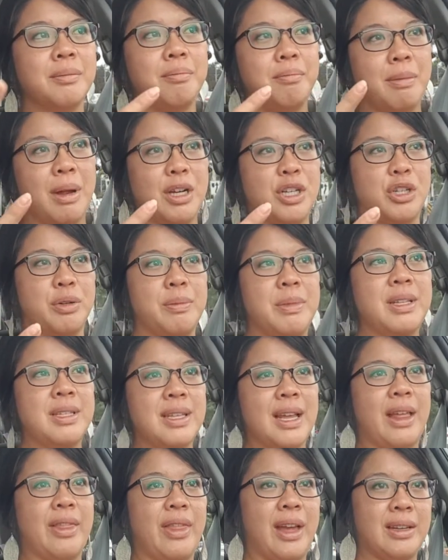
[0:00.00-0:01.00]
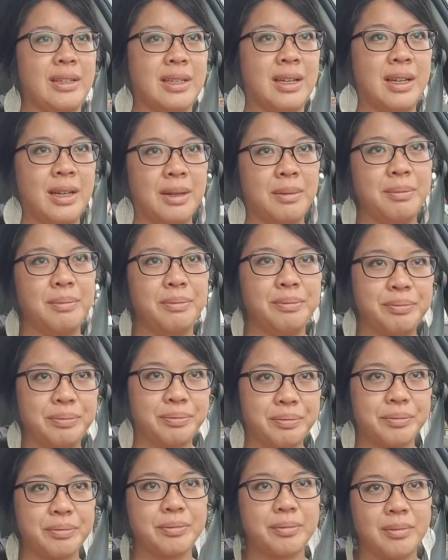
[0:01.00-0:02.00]
measurements at that time,
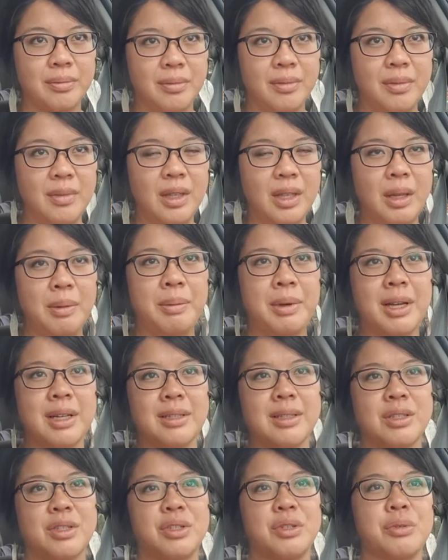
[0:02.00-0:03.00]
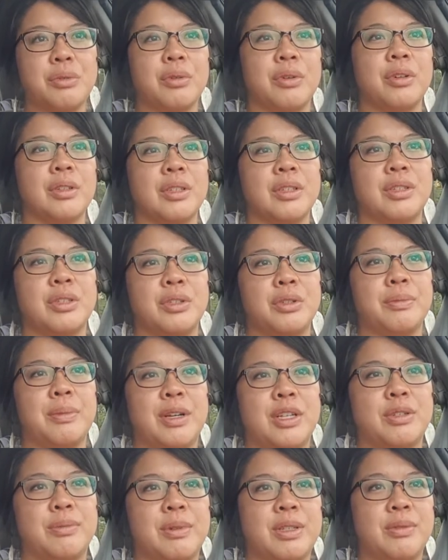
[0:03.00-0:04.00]
because it's too early to do
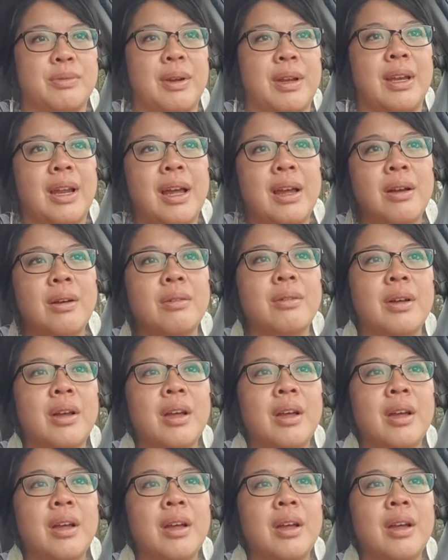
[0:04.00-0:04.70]
measurements right now,